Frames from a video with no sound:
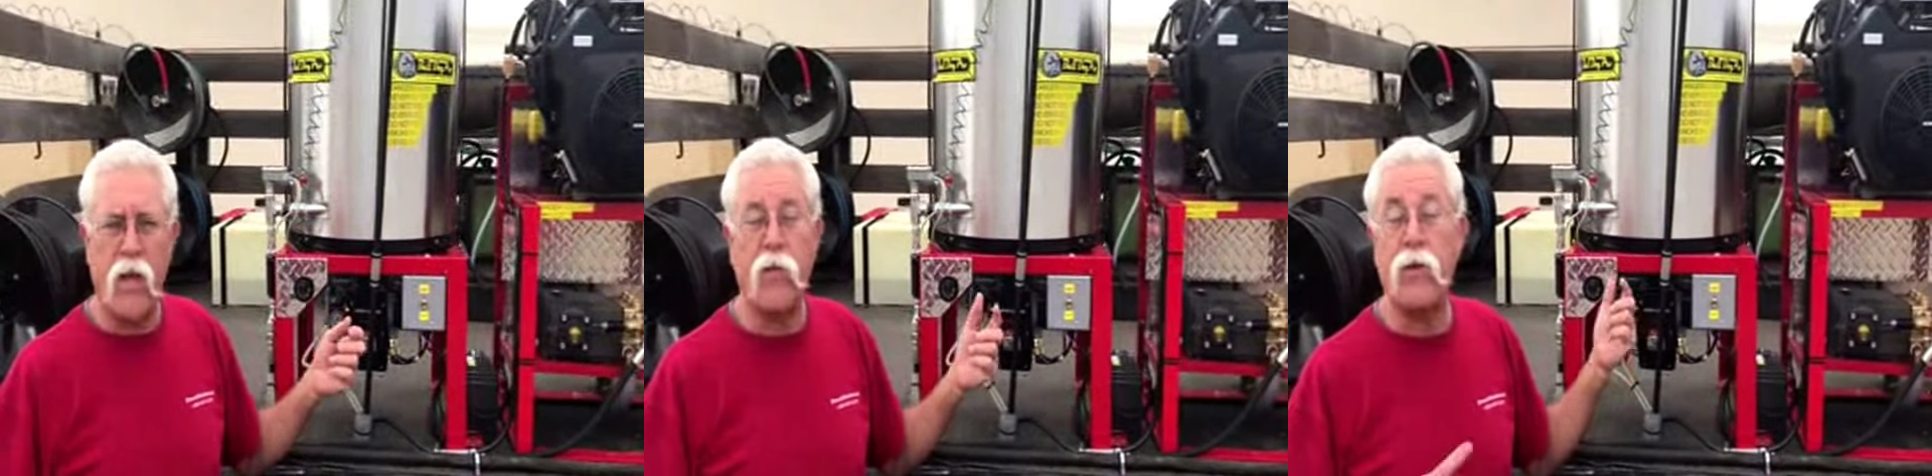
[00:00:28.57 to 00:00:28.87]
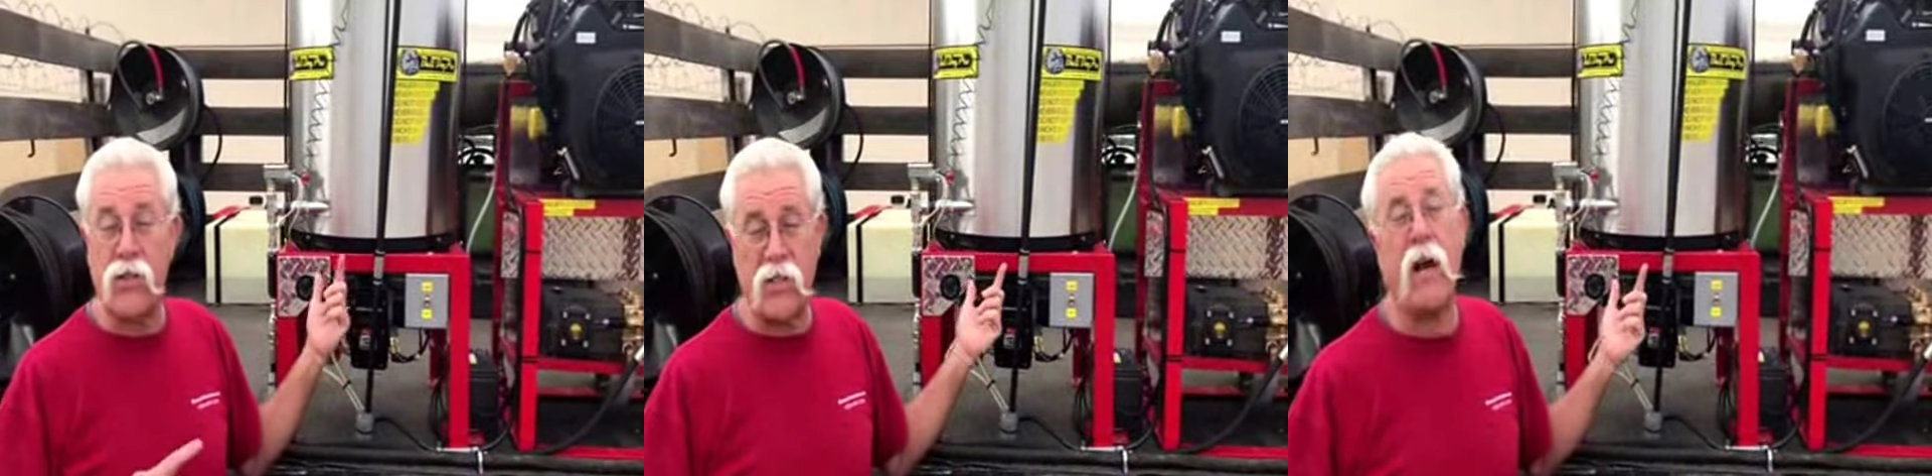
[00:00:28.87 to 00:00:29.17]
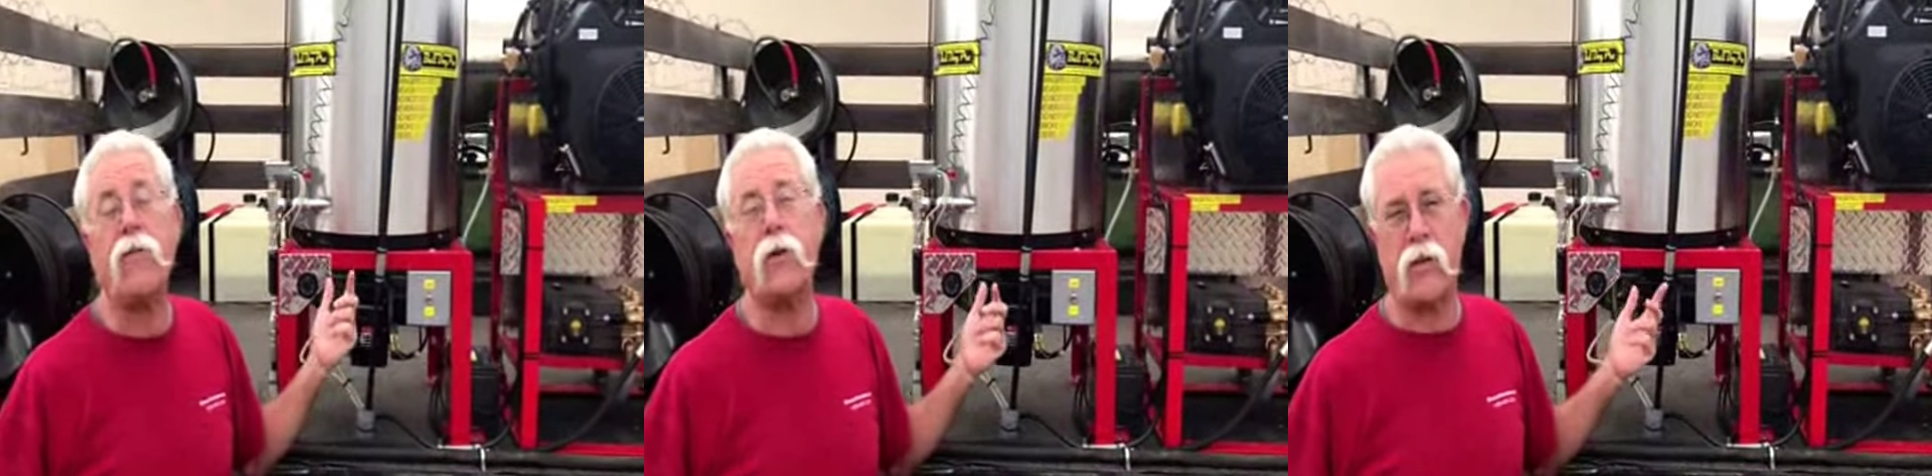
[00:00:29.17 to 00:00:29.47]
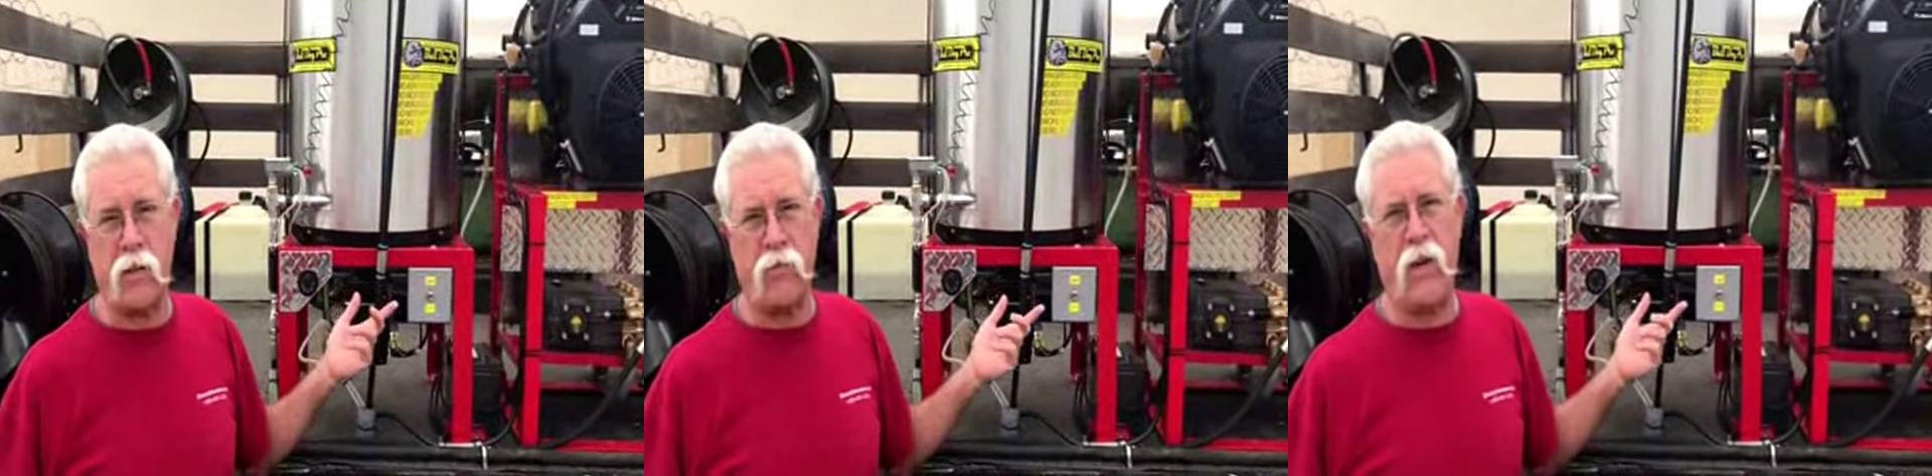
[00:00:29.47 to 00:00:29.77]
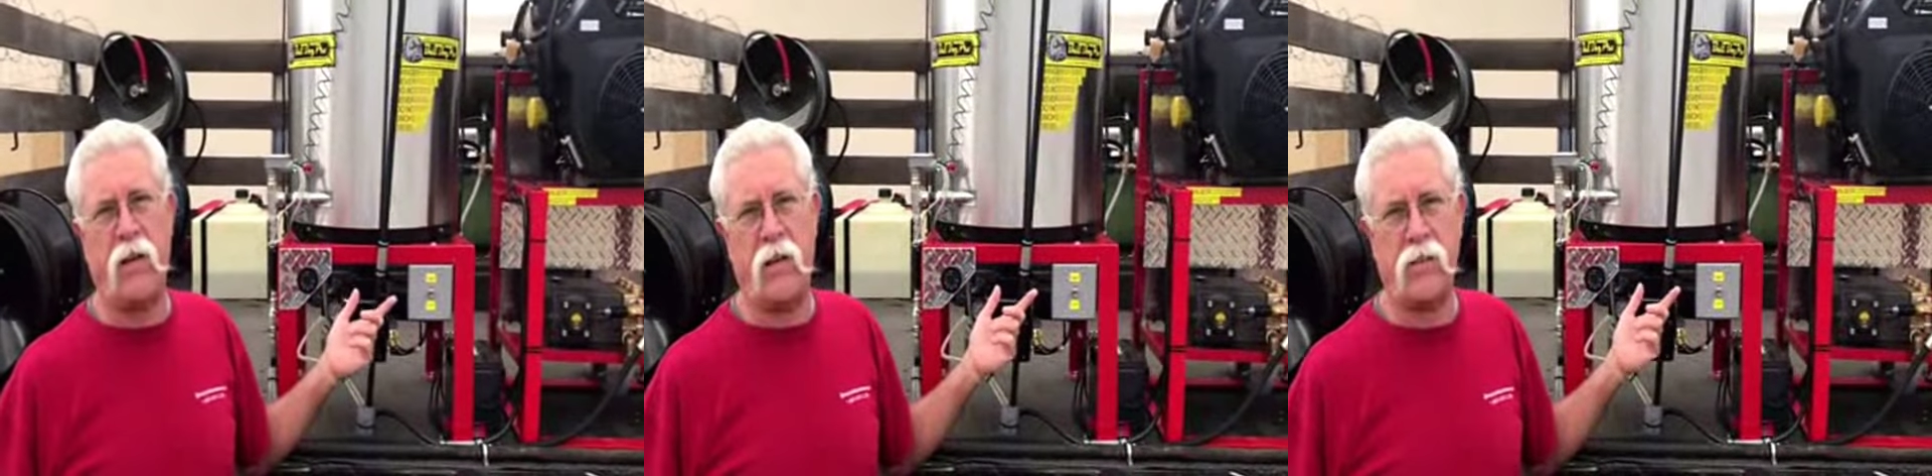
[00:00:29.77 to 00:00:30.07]
We give you several
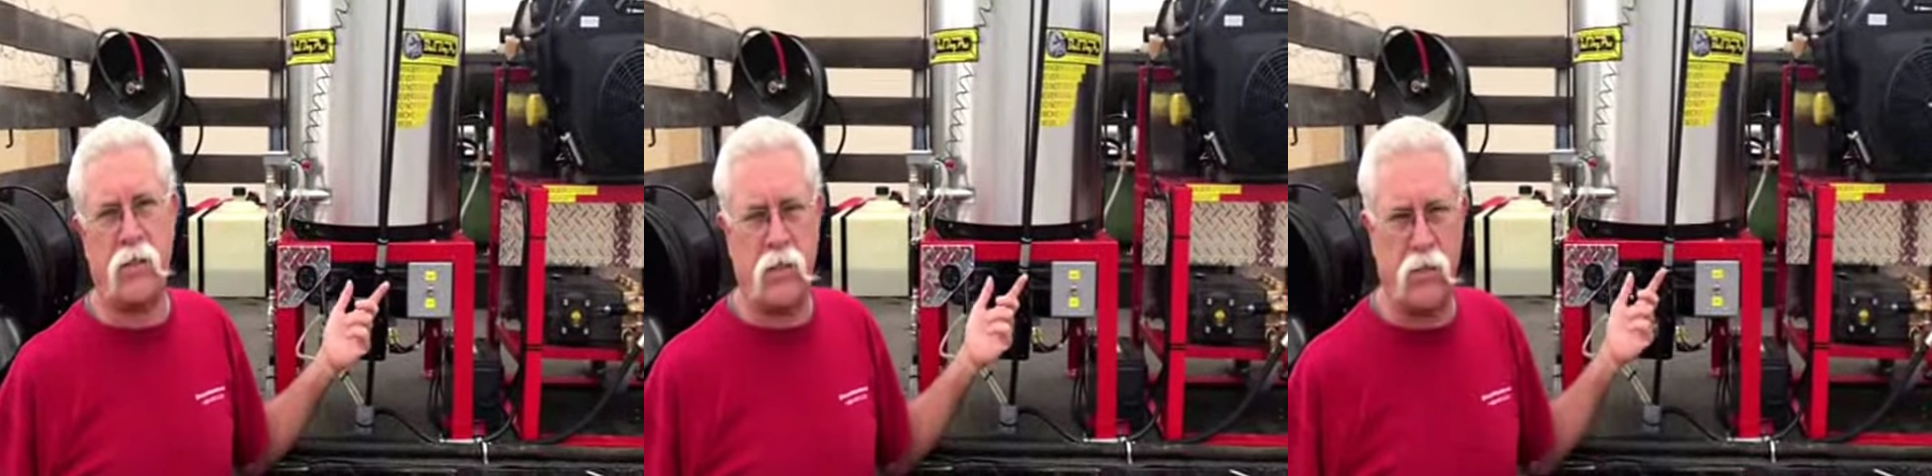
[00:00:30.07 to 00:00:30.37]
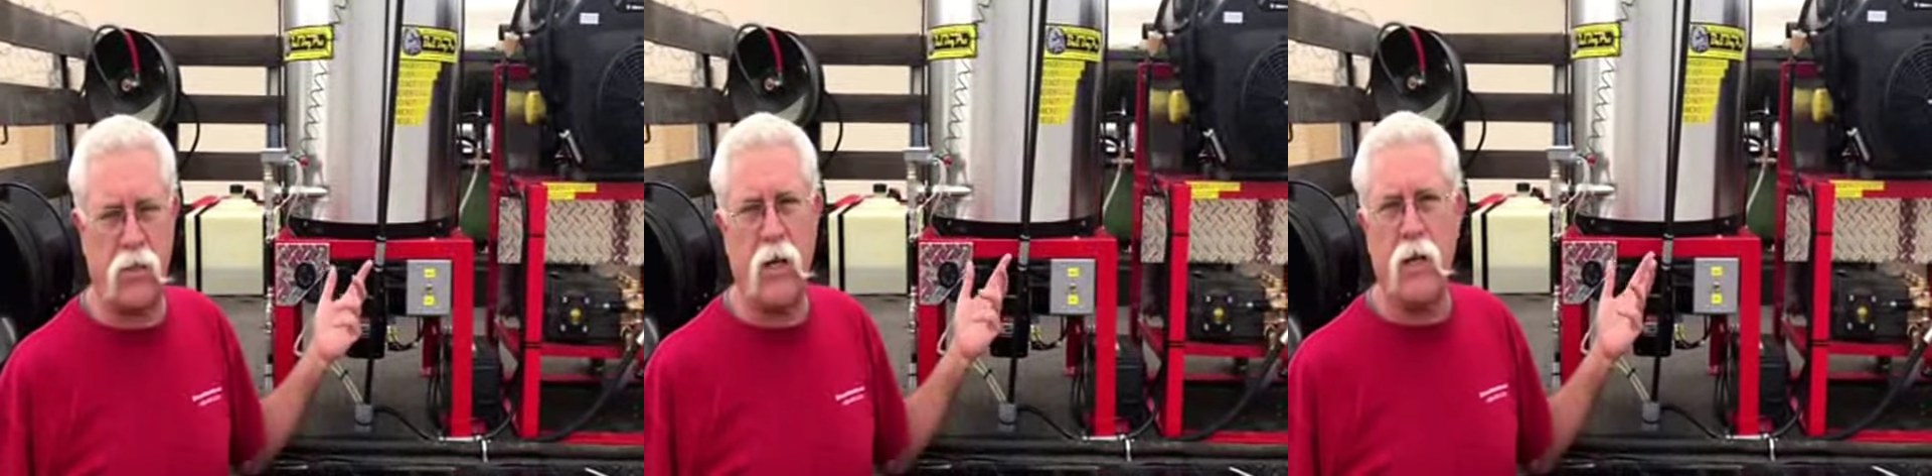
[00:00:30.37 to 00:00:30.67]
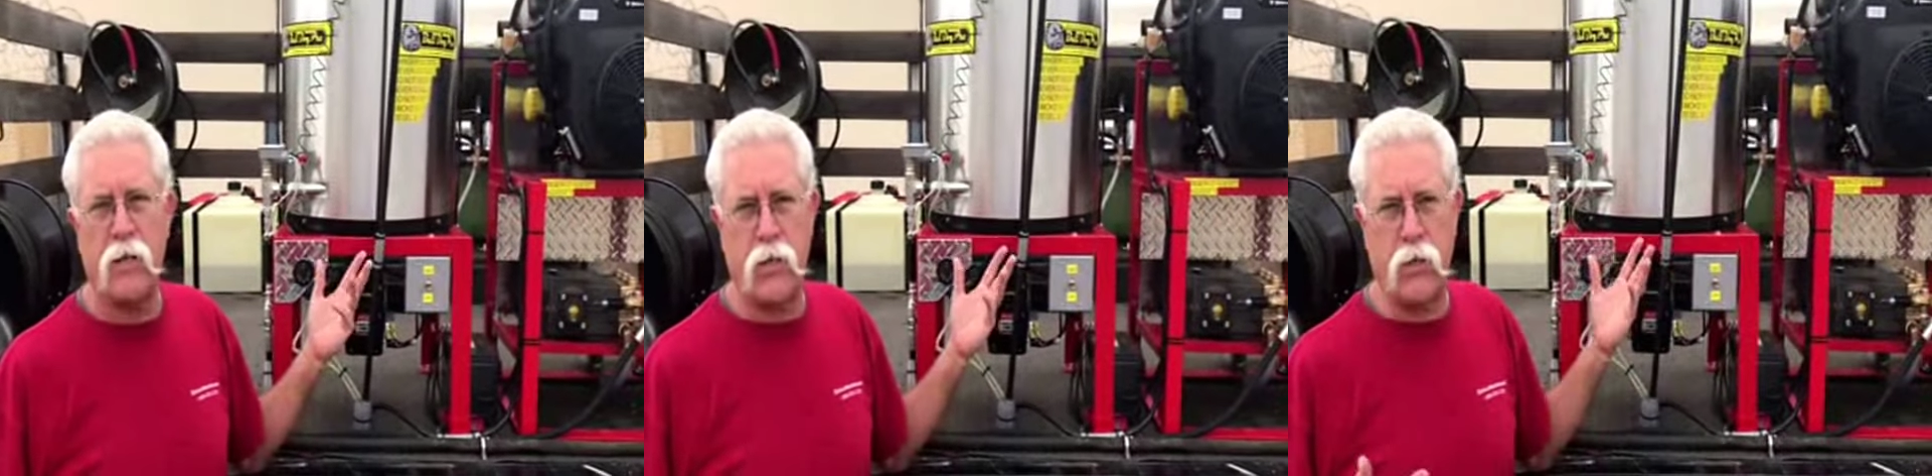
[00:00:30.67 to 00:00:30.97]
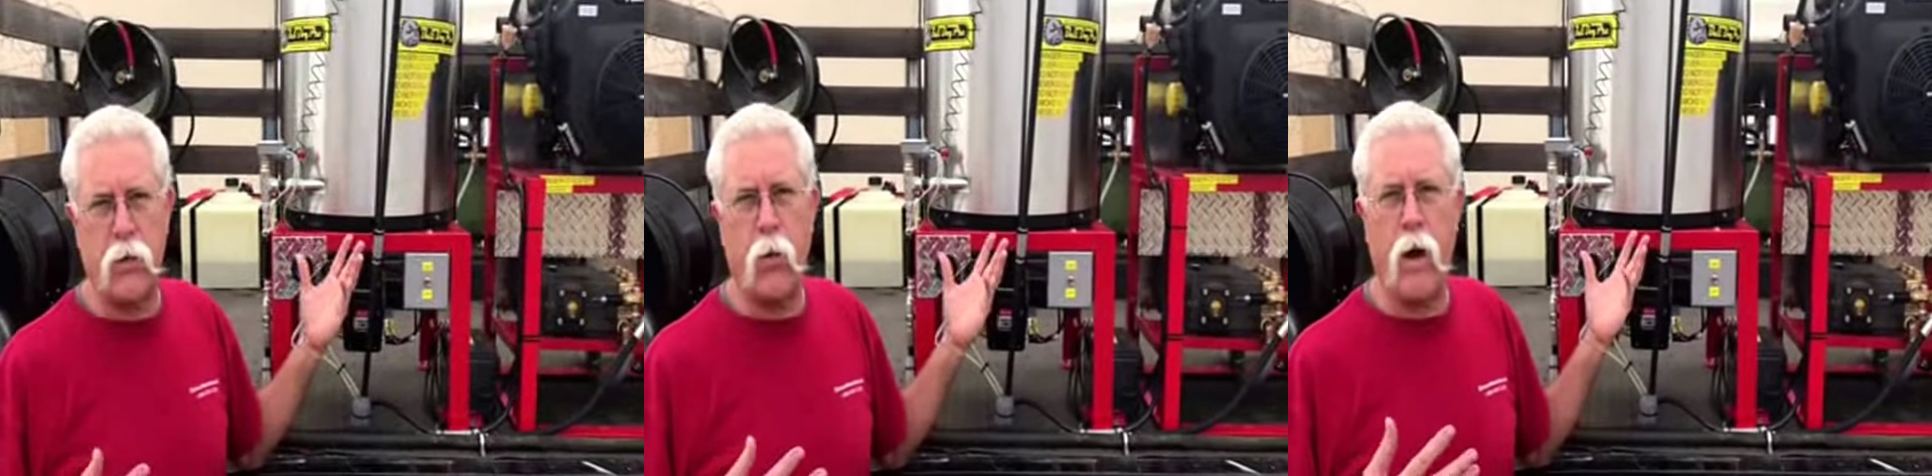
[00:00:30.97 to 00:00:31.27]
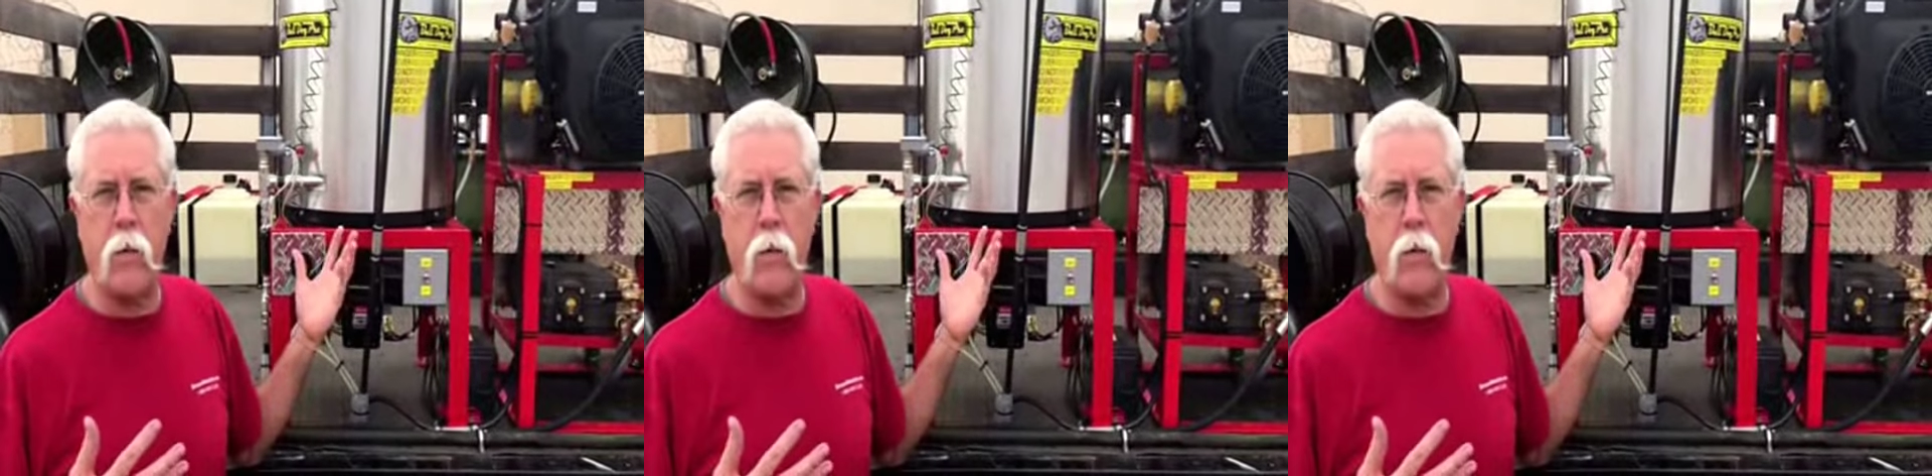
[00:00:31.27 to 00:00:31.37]
conveniences to,